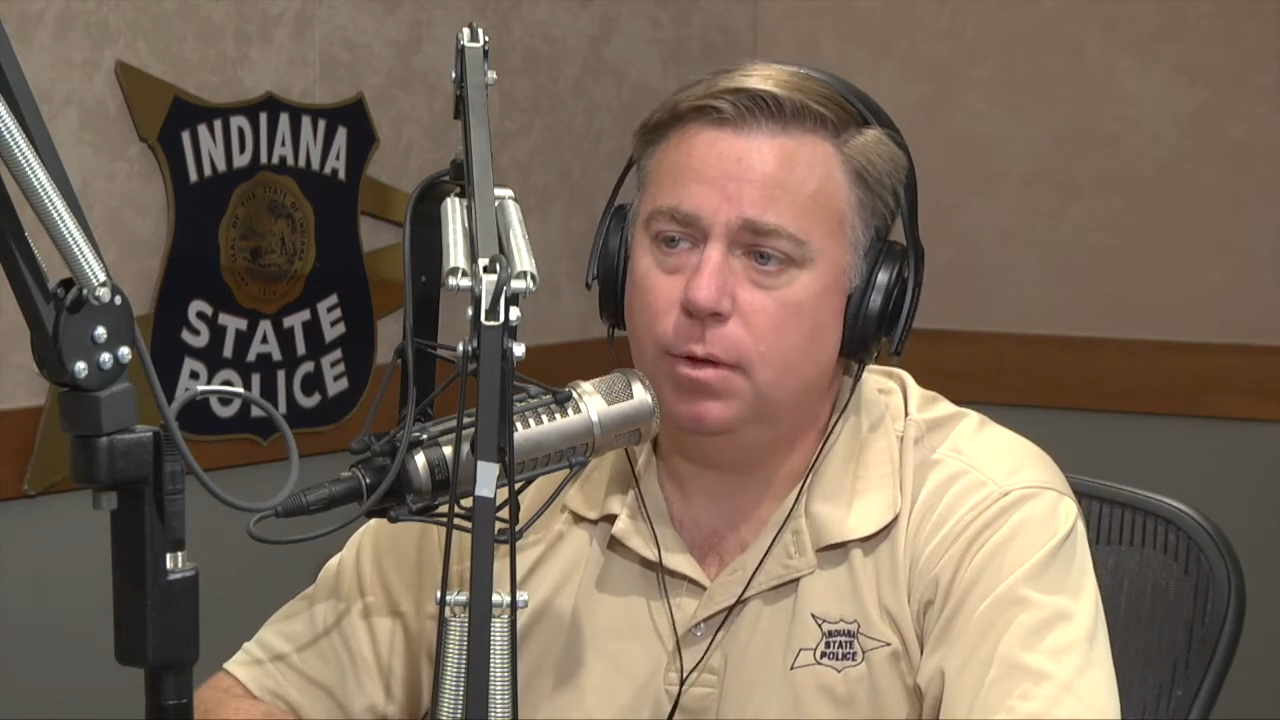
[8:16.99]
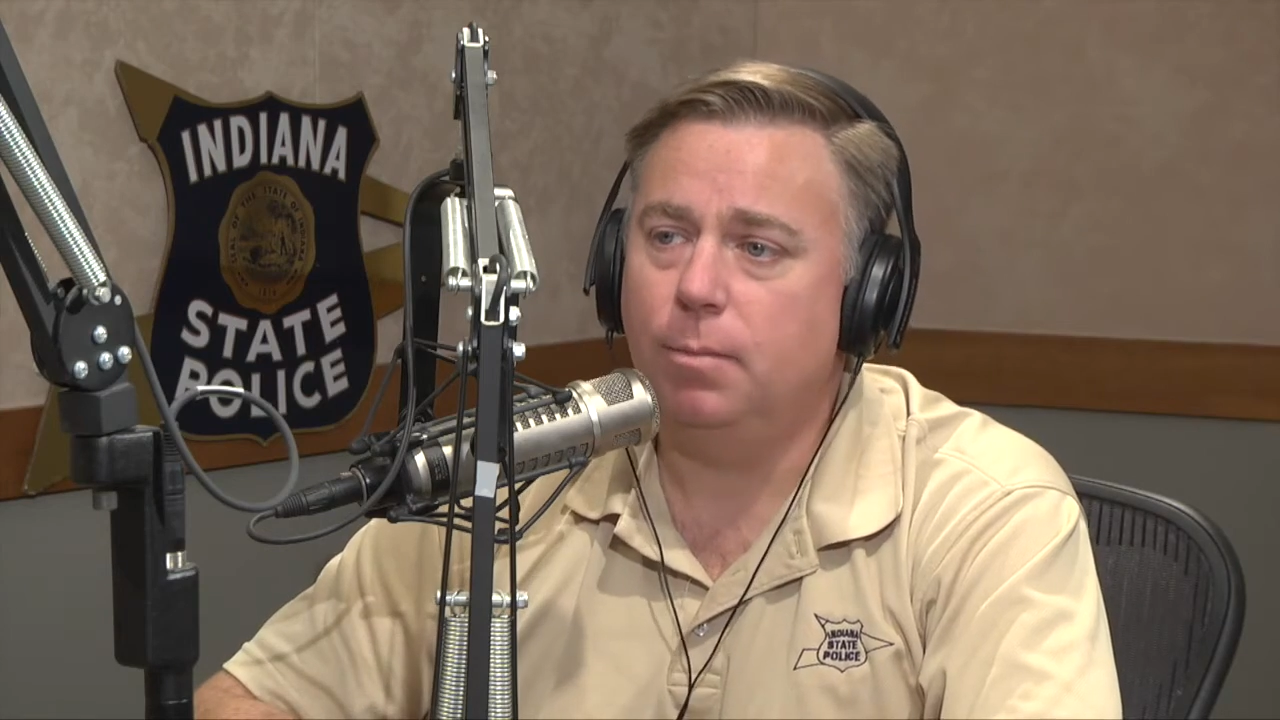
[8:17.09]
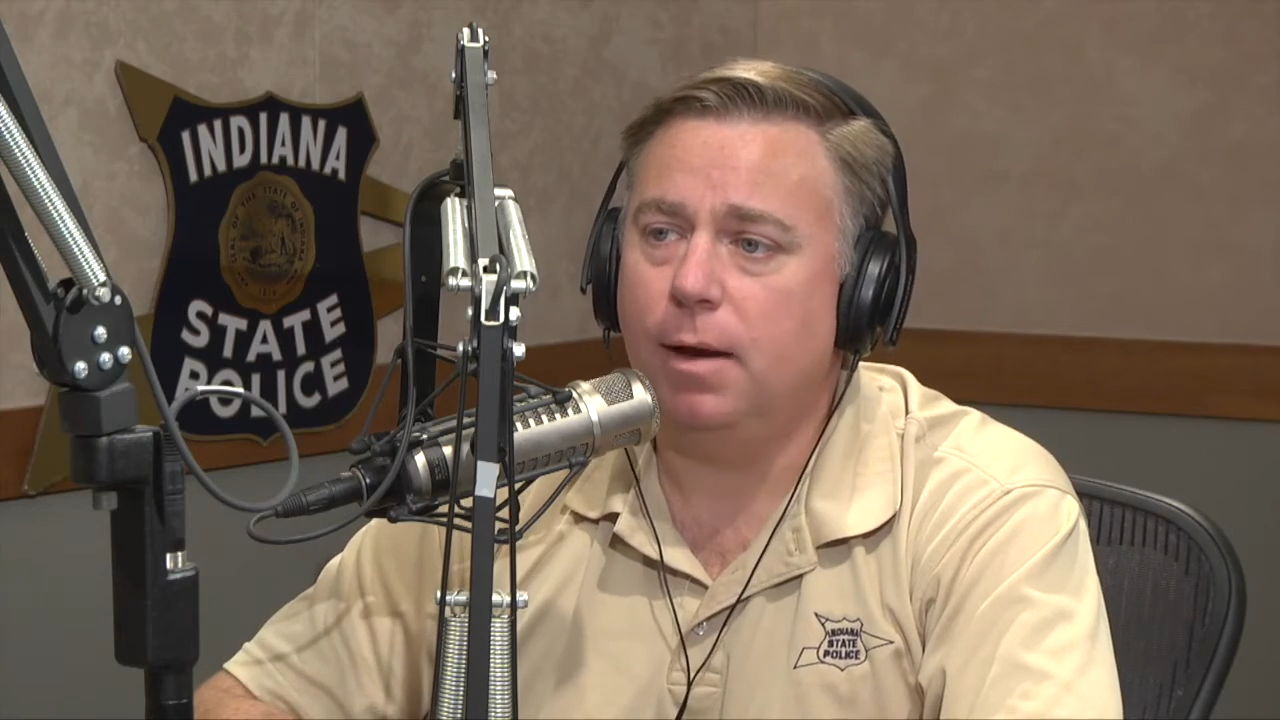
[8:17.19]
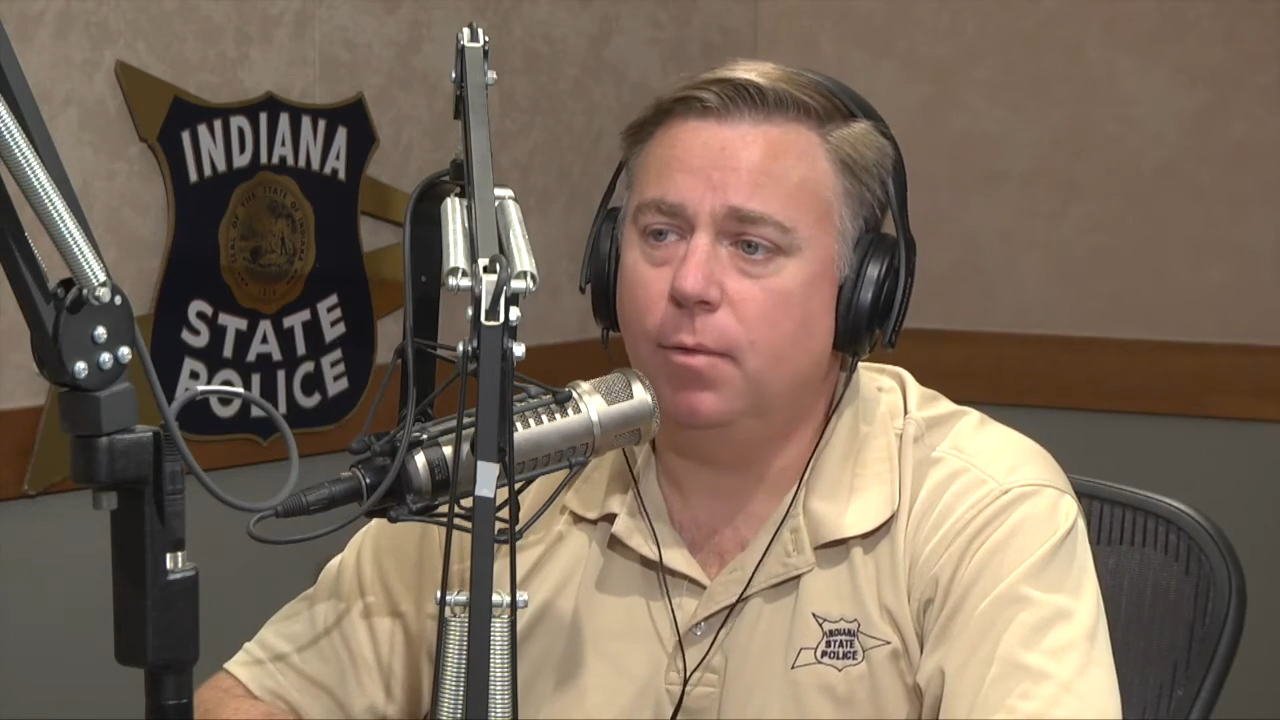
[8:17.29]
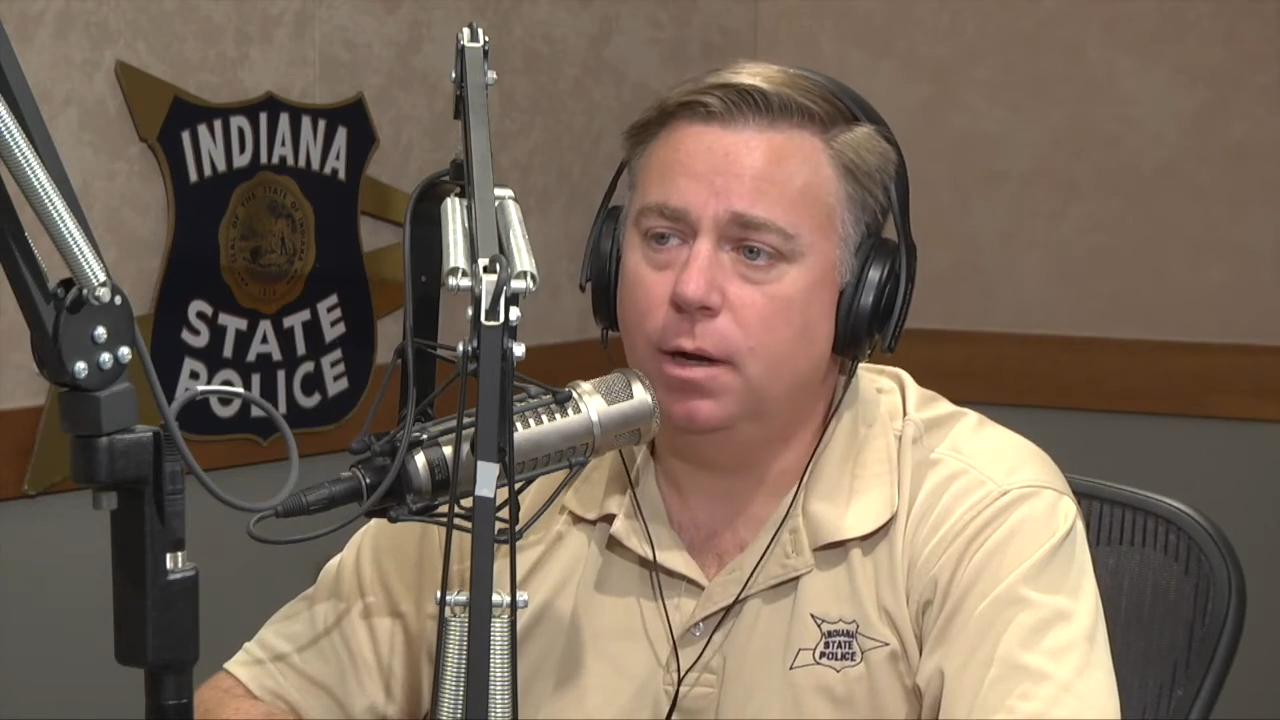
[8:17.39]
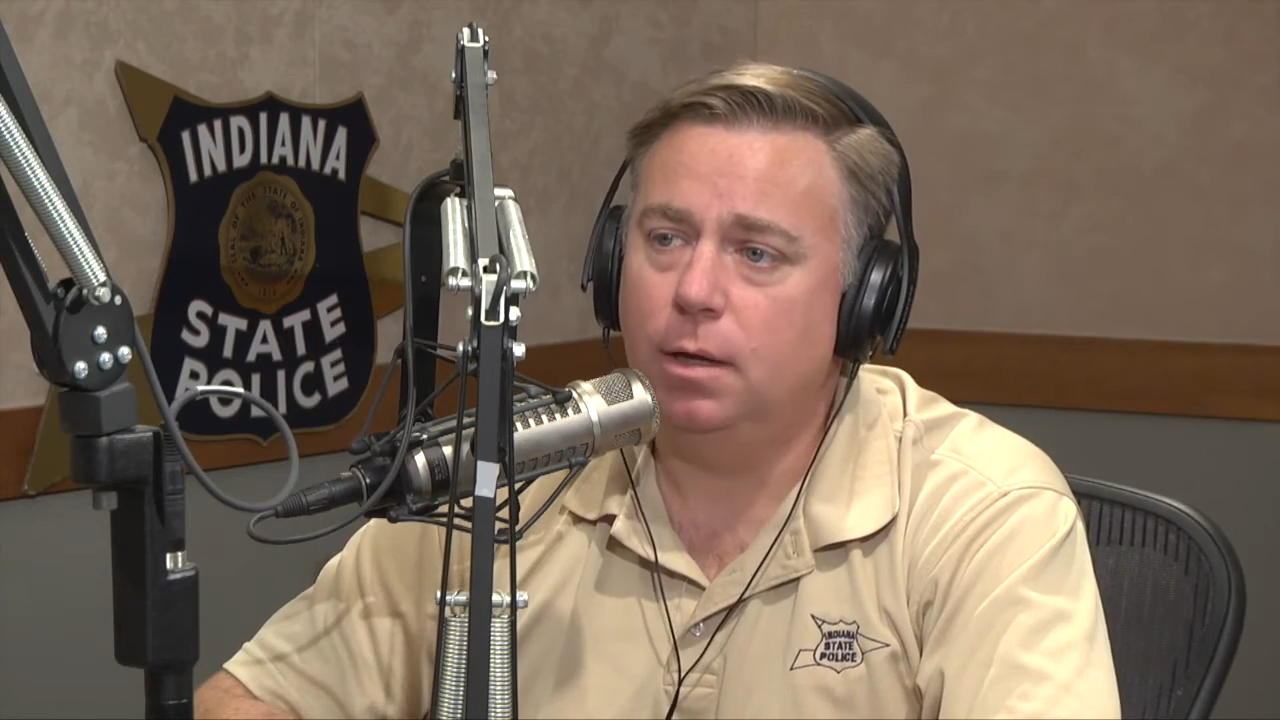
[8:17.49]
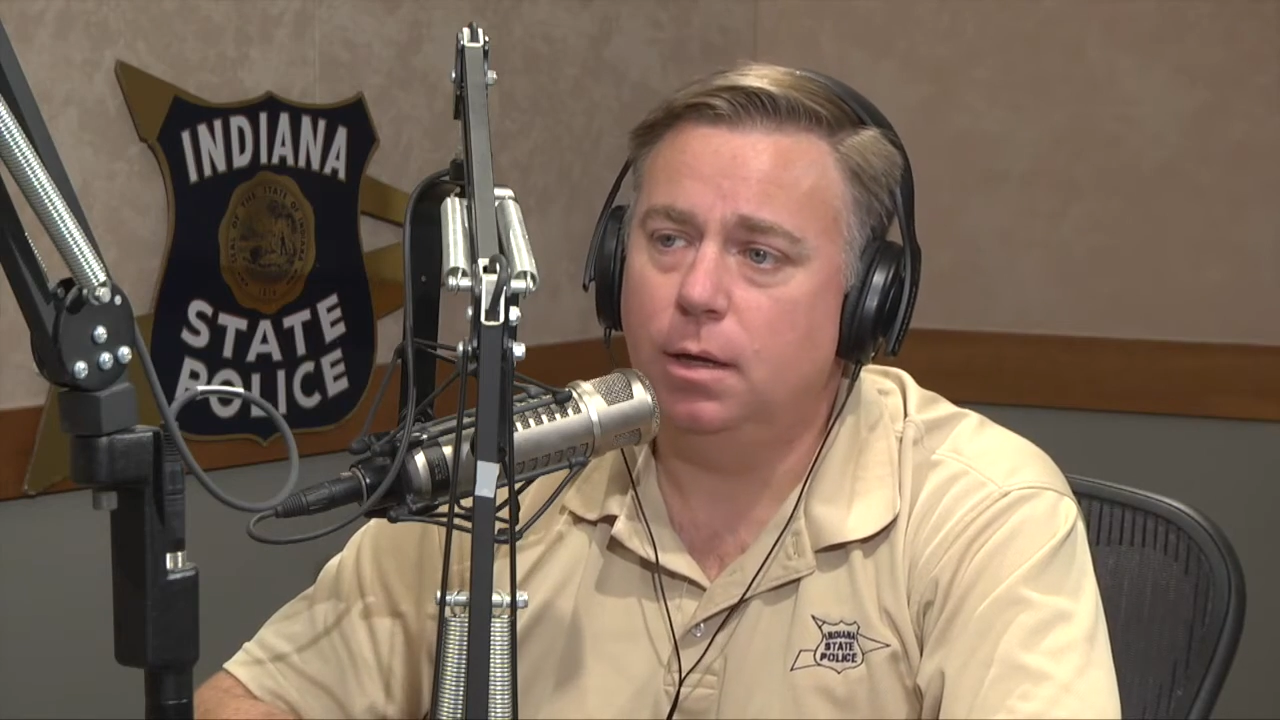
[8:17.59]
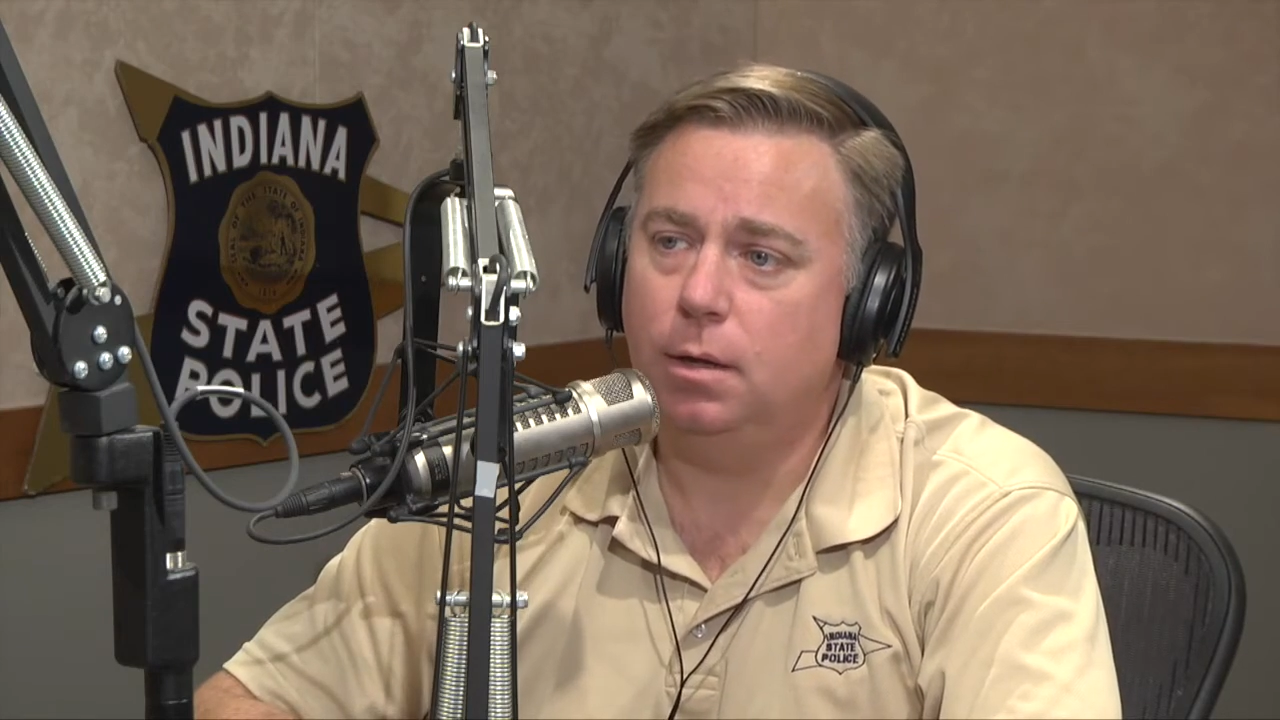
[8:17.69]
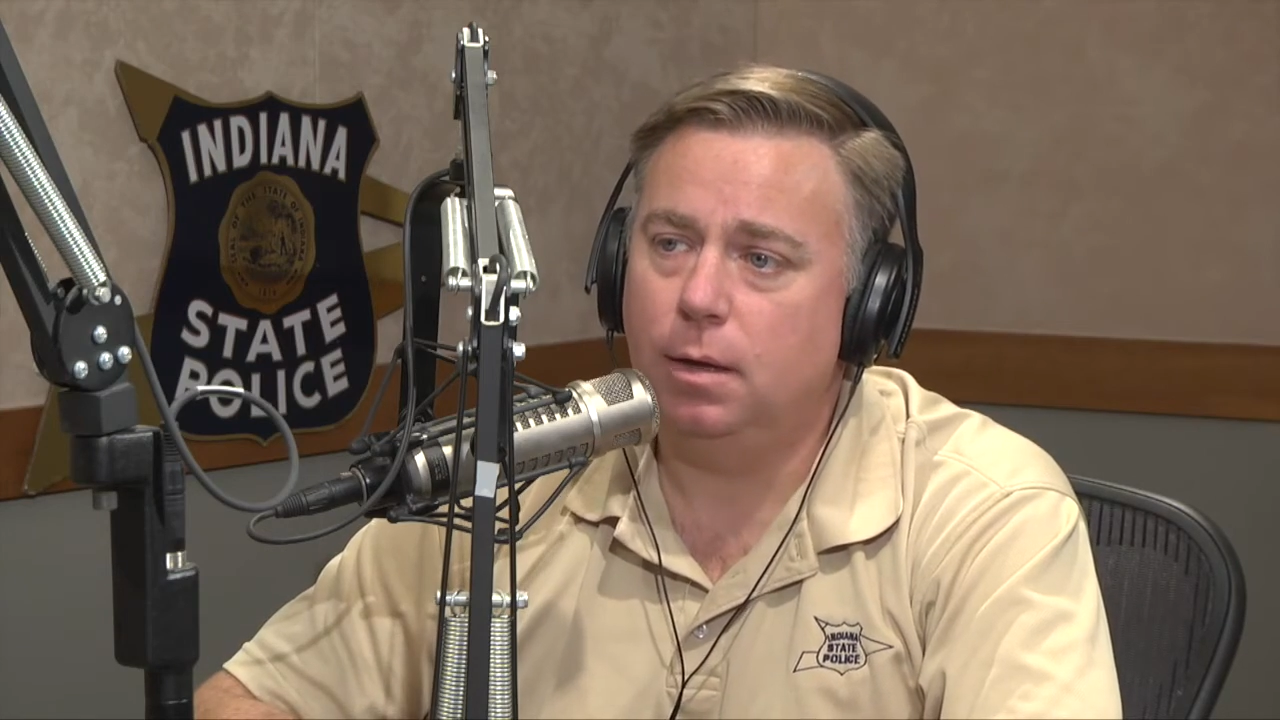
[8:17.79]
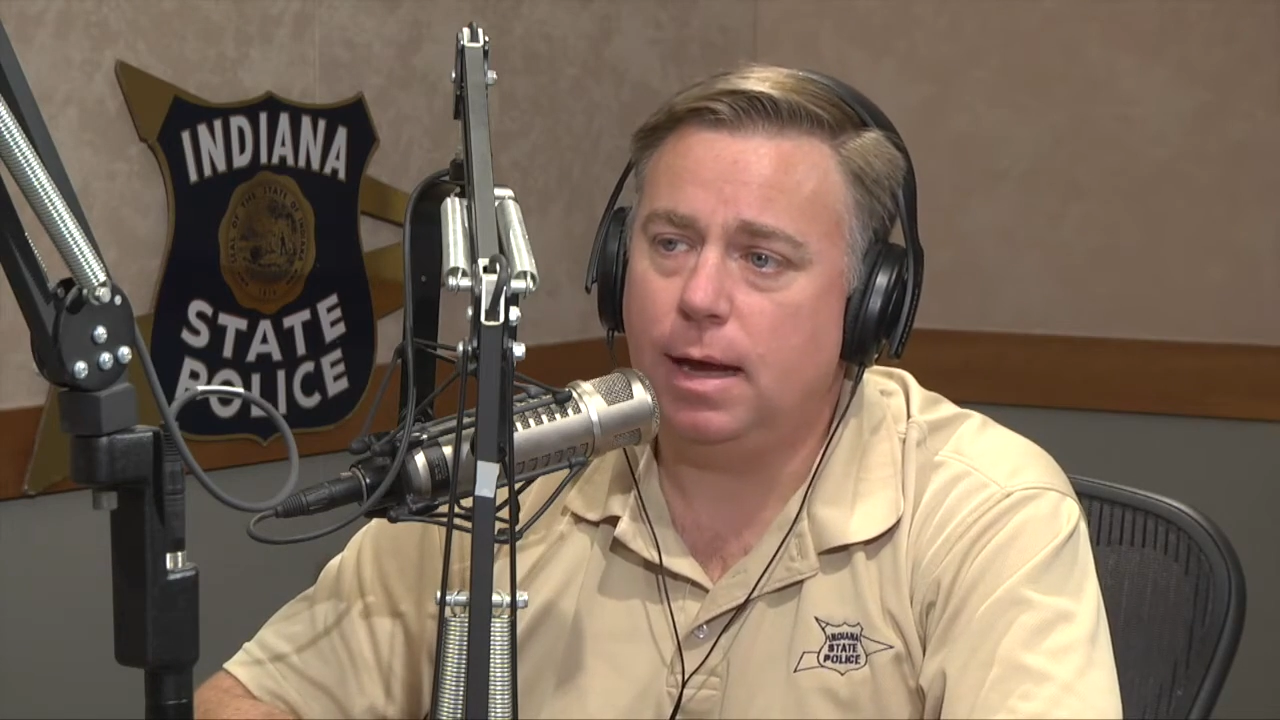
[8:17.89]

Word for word: you might want to,